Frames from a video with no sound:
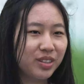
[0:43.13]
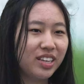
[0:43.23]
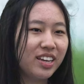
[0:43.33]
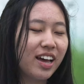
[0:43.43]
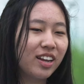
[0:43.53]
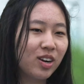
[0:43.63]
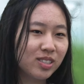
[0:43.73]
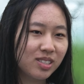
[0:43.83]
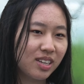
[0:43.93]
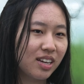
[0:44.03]
The
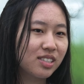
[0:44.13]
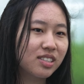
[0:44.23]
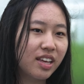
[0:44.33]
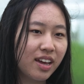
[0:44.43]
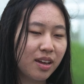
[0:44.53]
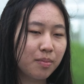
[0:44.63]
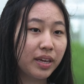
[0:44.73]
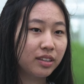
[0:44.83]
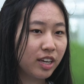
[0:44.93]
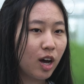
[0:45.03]
NRCS, they
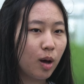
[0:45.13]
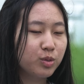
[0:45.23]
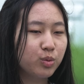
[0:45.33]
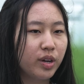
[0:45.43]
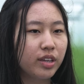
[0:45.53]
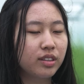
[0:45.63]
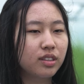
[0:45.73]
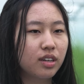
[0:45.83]
mainly helped with